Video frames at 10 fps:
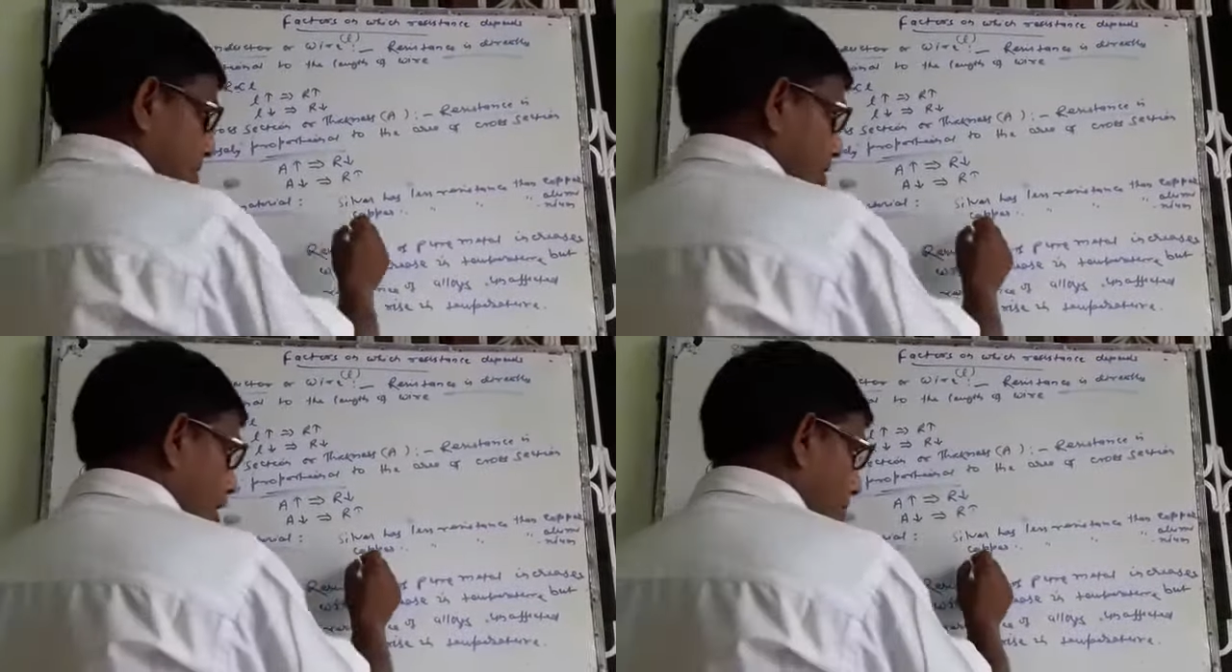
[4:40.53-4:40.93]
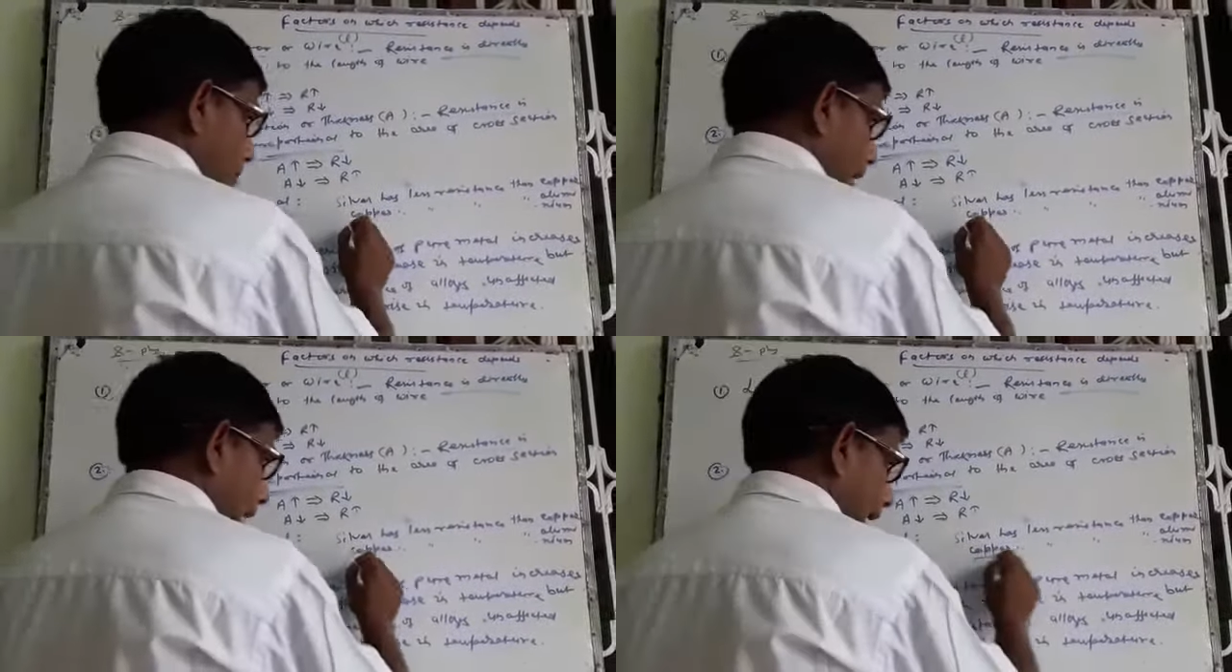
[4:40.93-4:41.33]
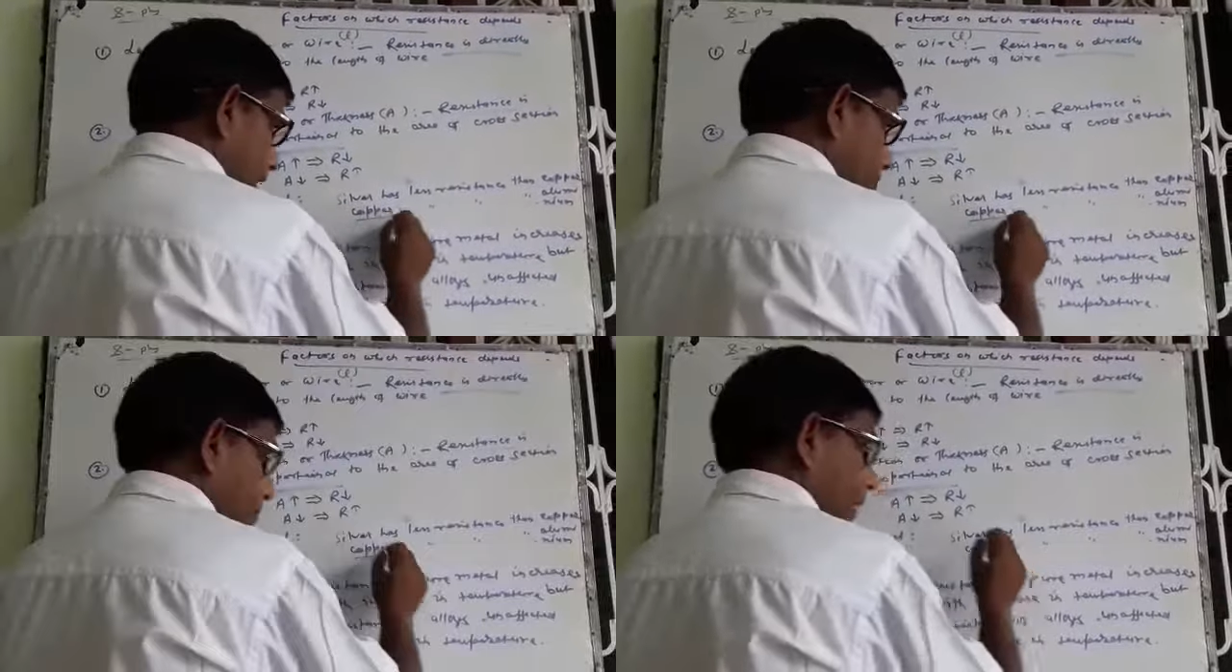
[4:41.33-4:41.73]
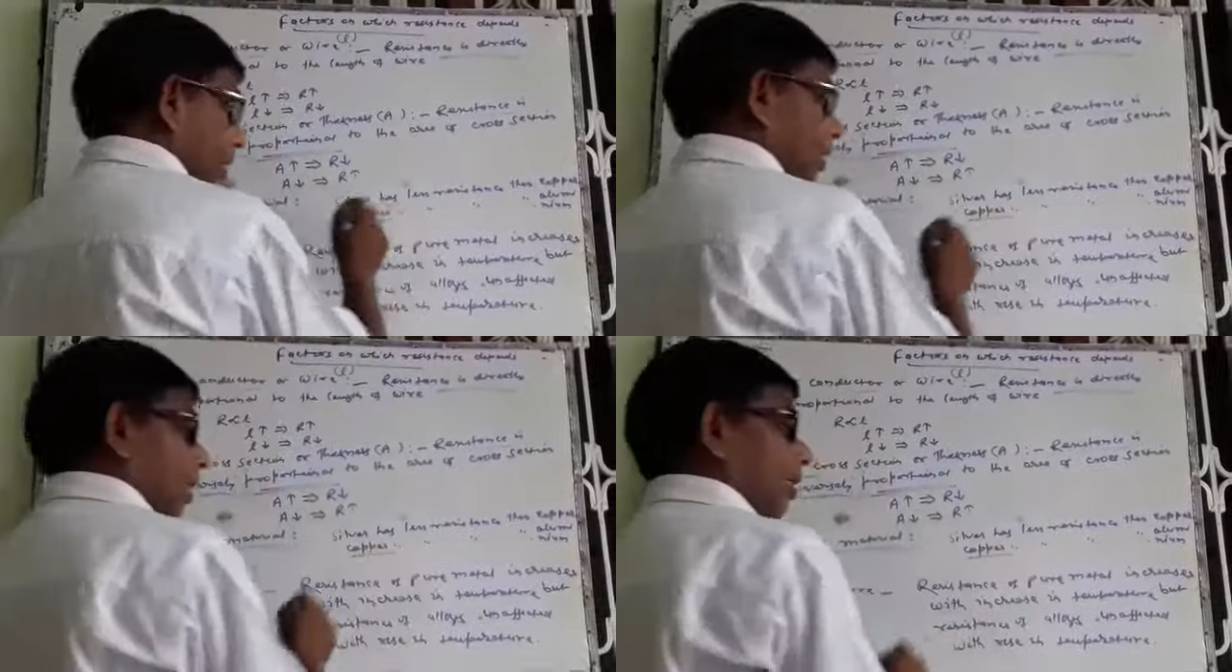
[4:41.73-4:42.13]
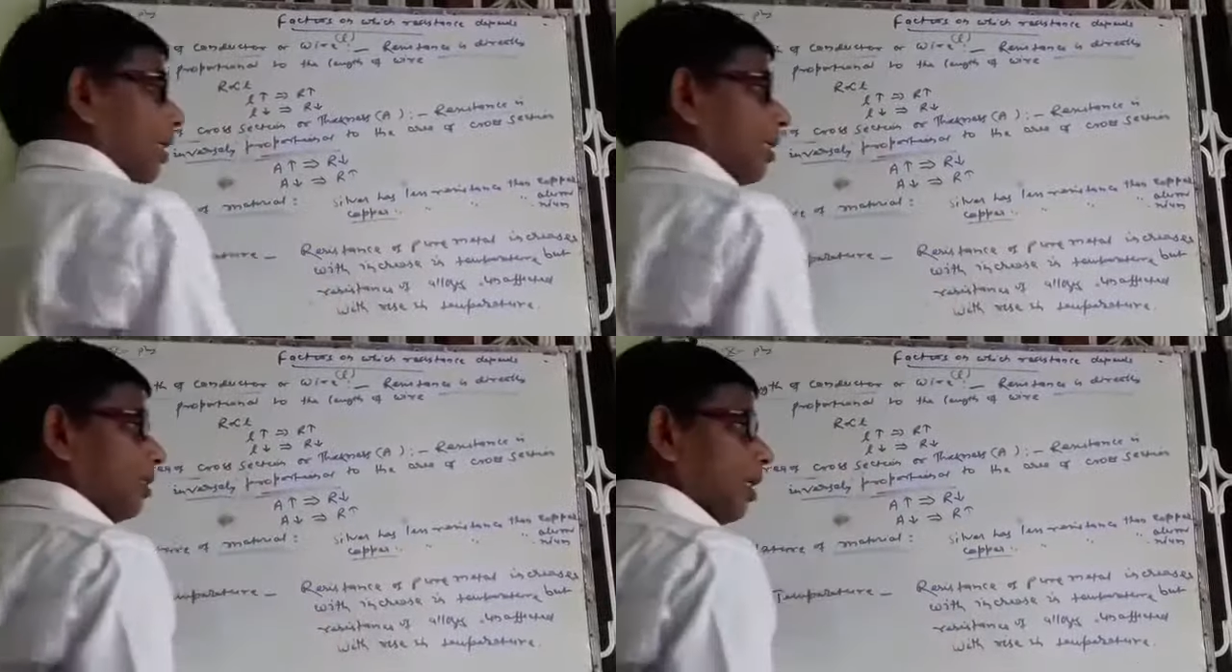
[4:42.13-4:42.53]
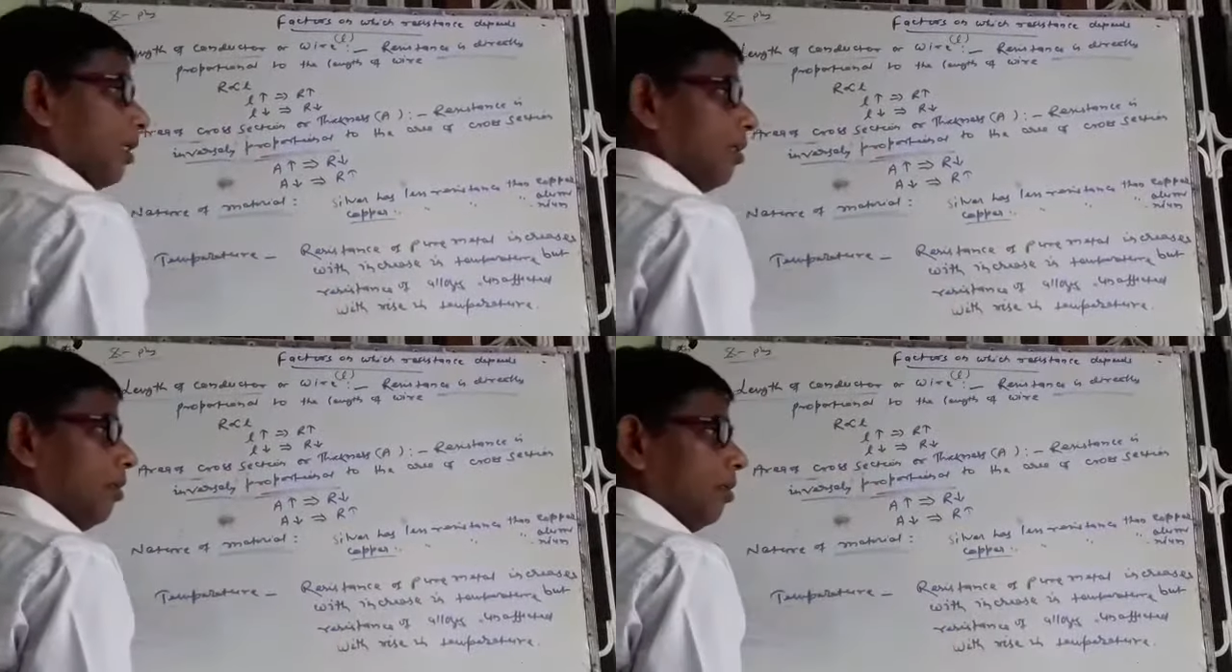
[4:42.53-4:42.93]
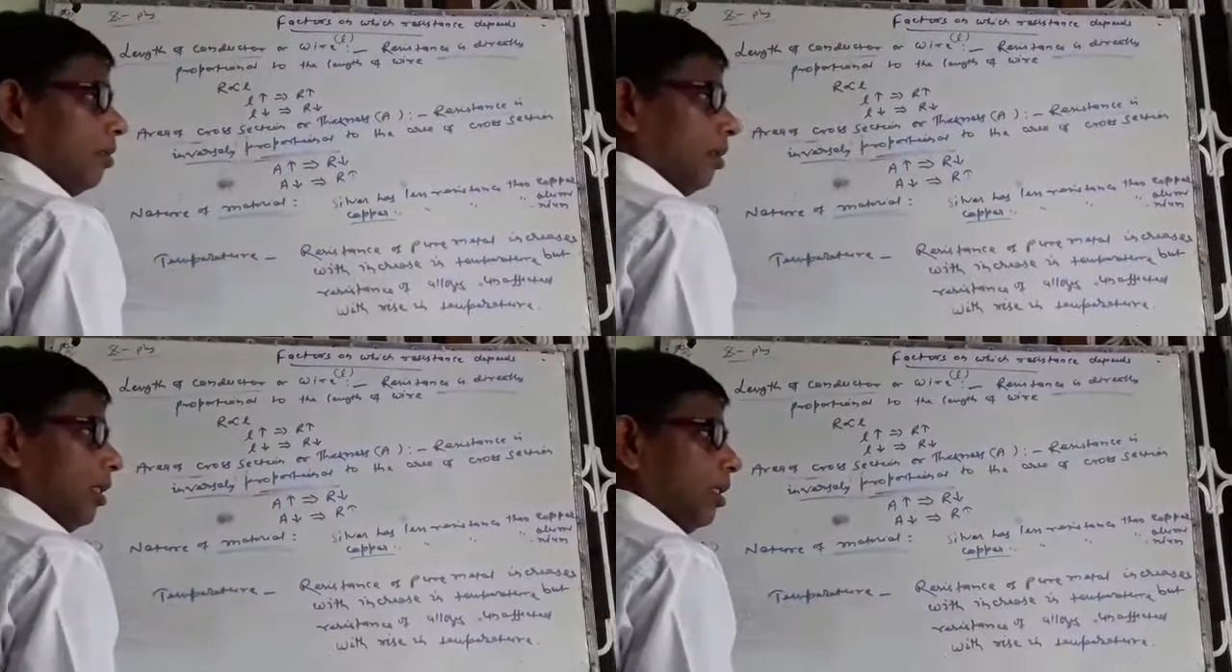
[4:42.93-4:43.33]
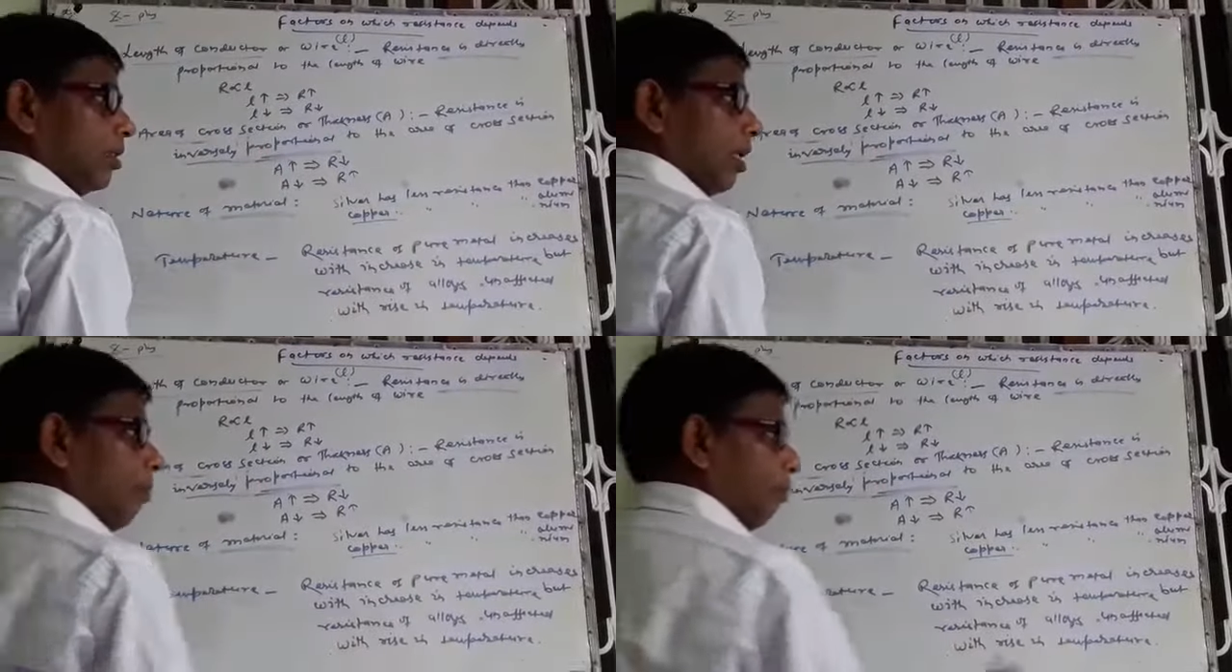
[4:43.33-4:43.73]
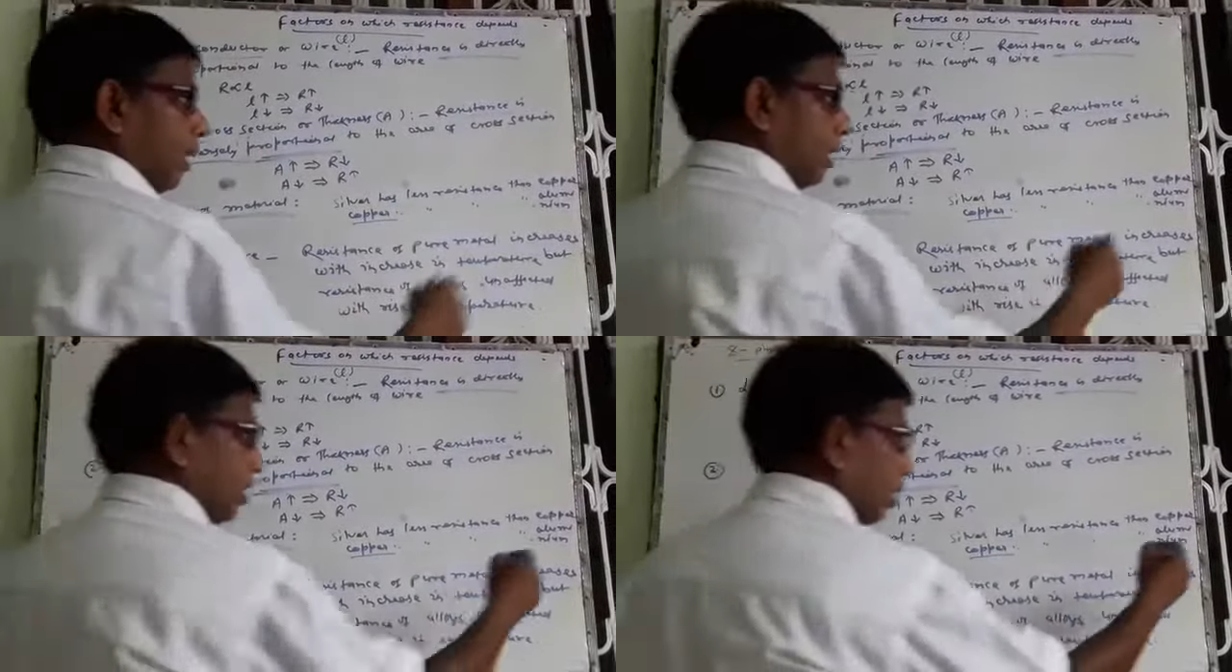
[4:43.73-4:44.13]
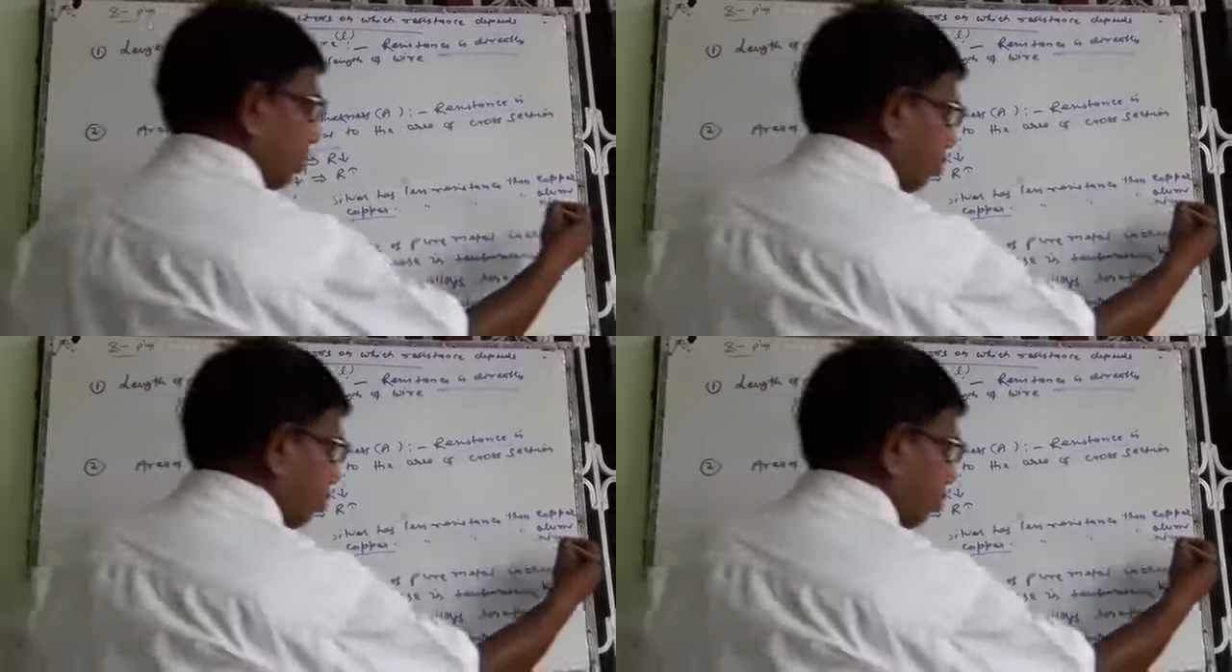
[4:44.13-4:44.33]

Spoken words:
Copper has better conductor in comparison to